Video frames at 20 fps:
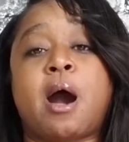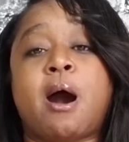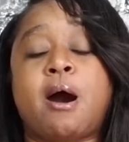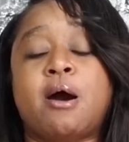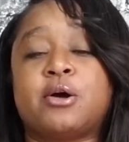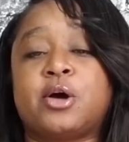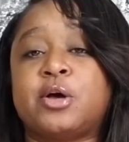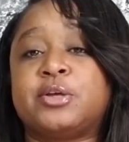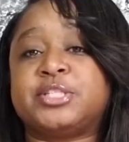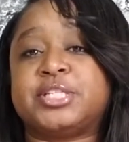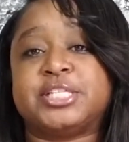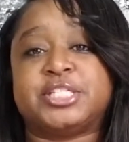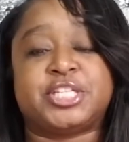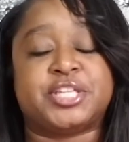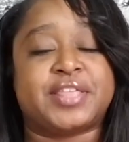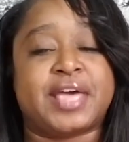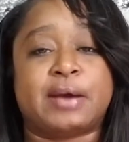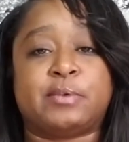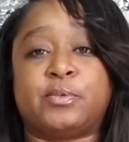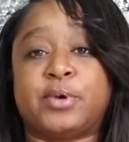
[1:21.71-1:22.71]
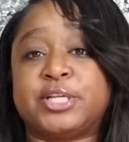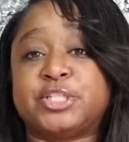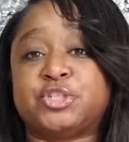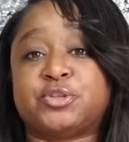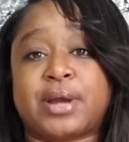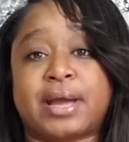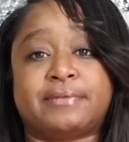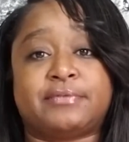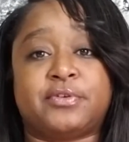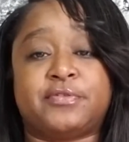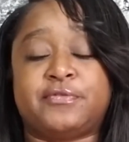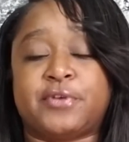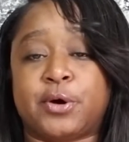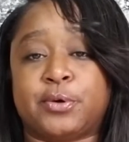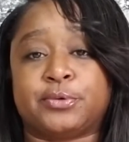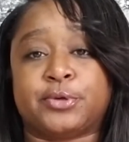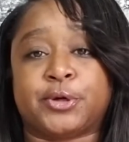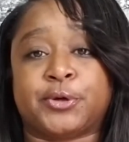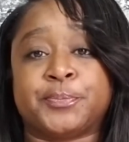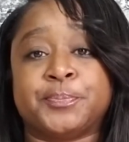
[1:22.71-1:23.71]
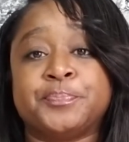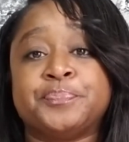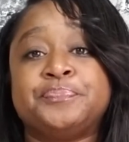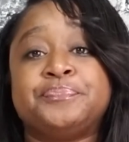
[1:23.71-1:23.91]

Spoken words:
all goes into that one travel folder.